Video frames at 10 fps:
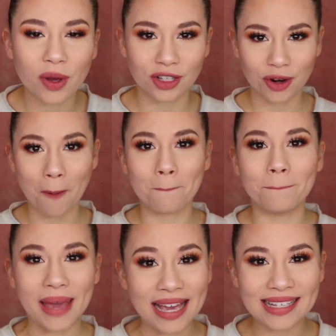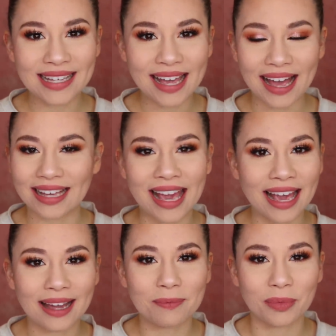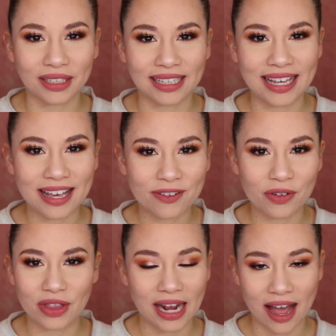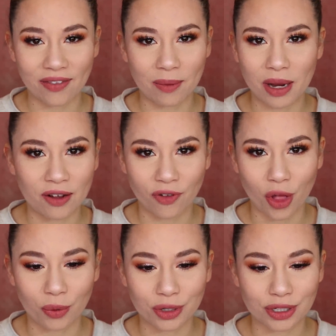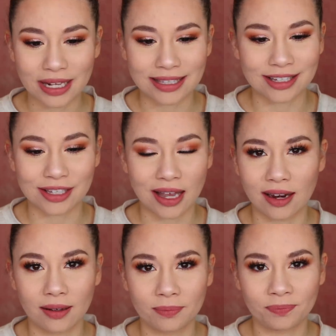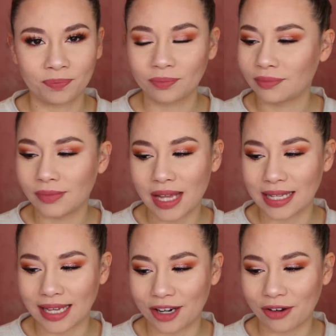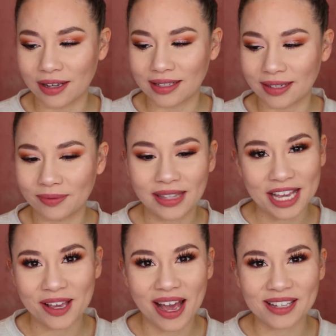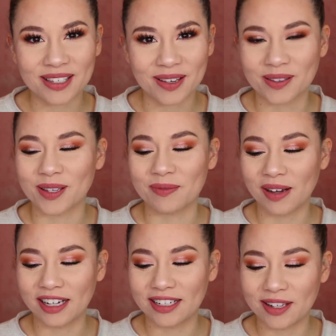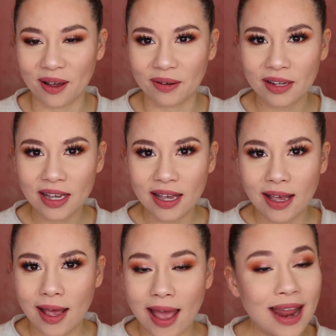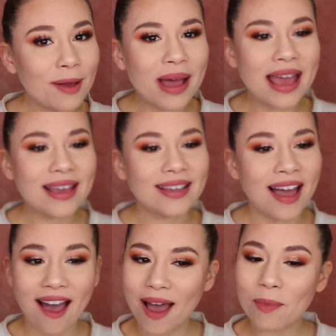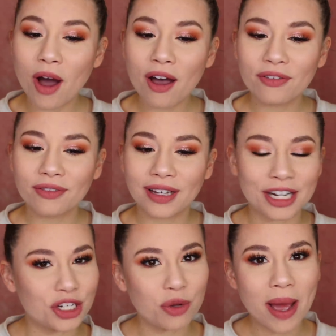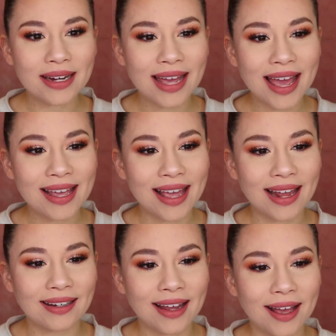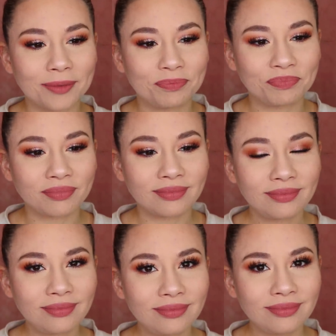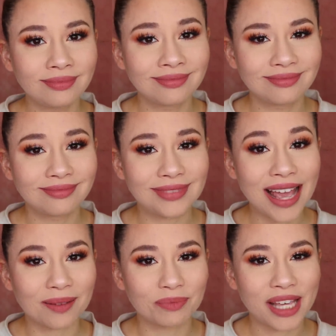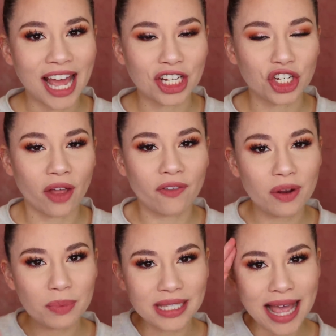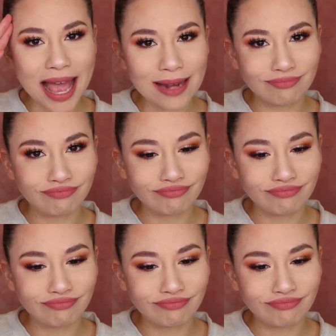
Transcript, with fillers: You guys are amazing. I can't believe that I have that many followers. It's just kind of it's kind of crazy. Thank you guys so, so much. So anyway, I'm off, gonna do my day, and uh, yeah, catch you on the flip side.